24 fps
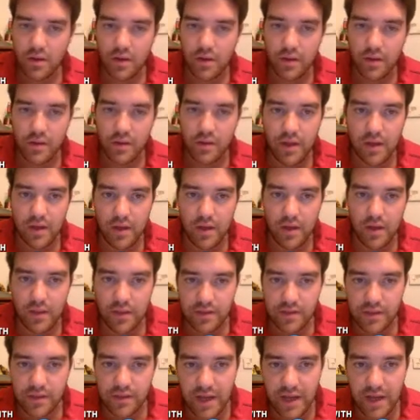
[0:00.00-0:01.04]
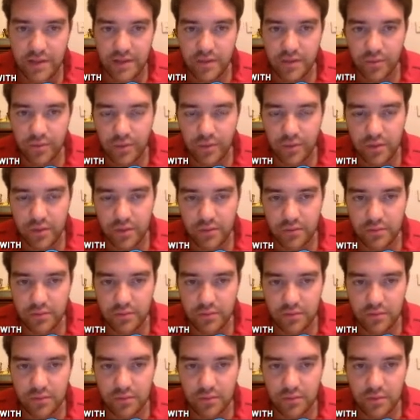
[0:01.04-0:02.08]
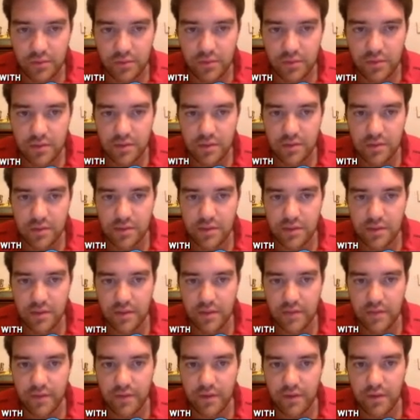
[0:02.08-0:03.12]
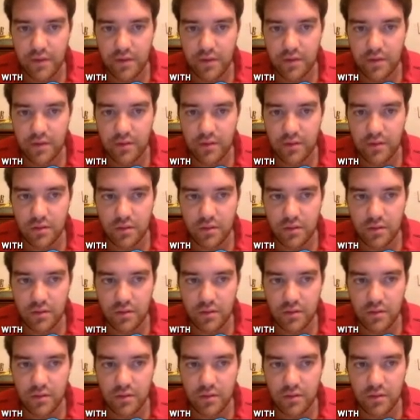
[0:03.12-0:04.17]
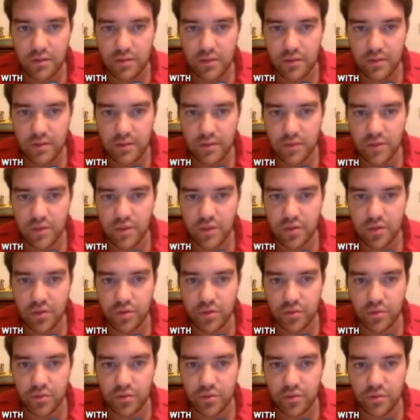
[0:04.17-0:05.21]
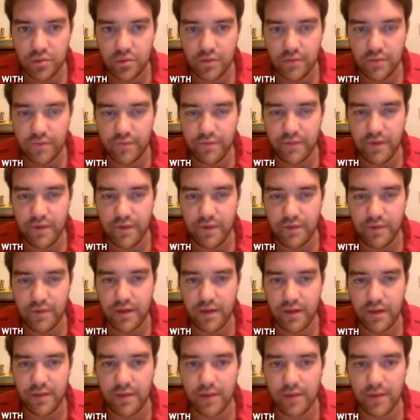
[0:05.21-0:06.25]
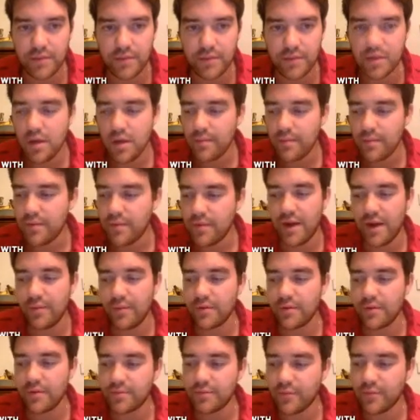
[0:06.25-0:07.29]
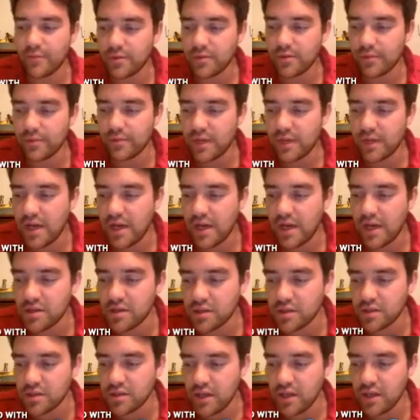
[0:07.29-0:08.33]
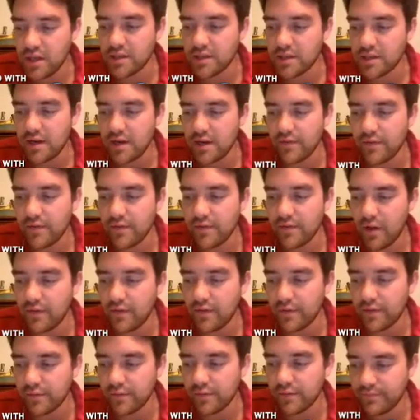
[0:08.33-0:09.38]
And then this last one, 7 times 2 to the 5th times, that one's multiplication, so that's not even relevant.